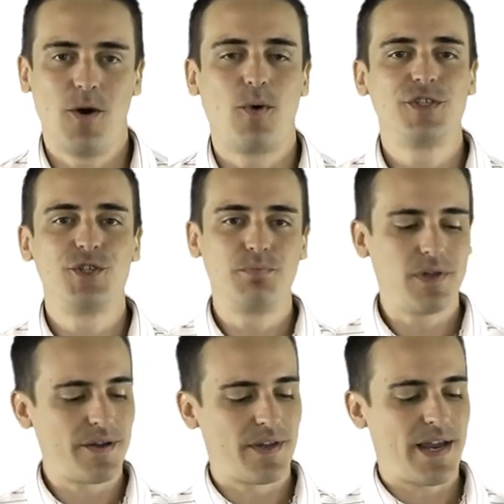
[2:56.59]
Once you
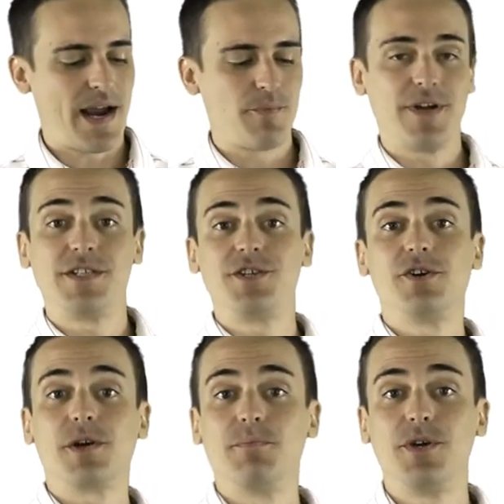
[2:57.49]
plug the camera into
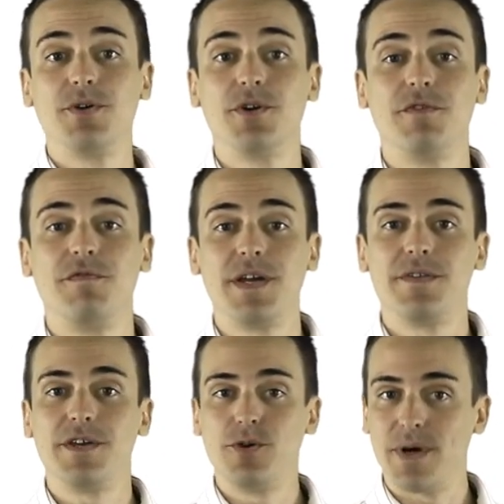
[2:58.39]
your computer via the